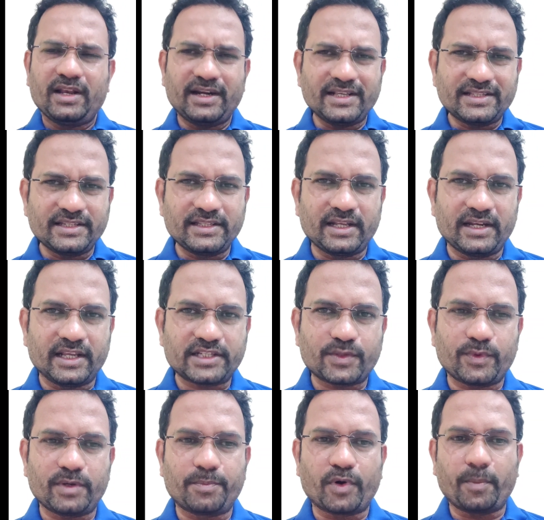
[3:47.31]
Let us see the
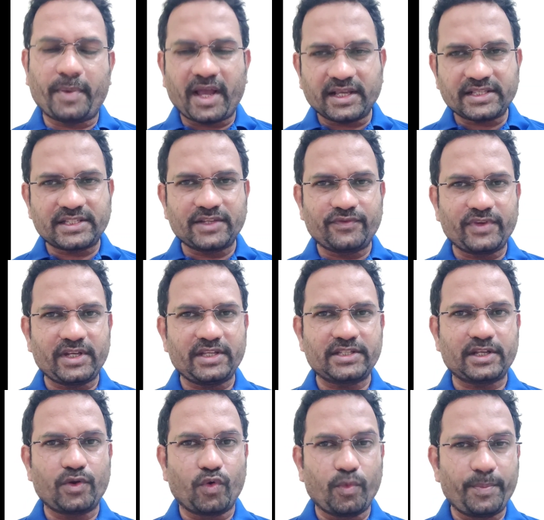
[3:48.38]
next one. Propoxyphene
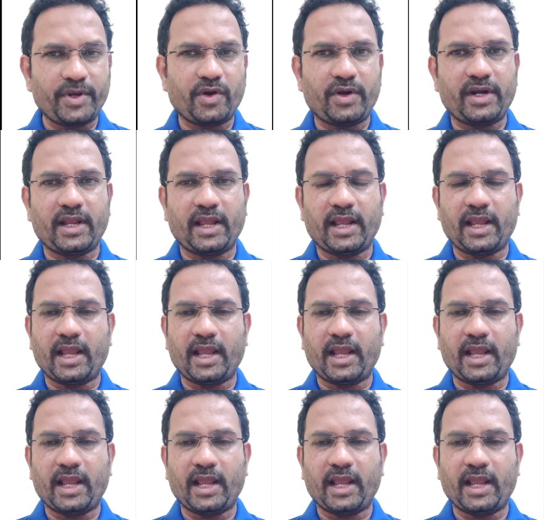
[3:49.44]
is an opioid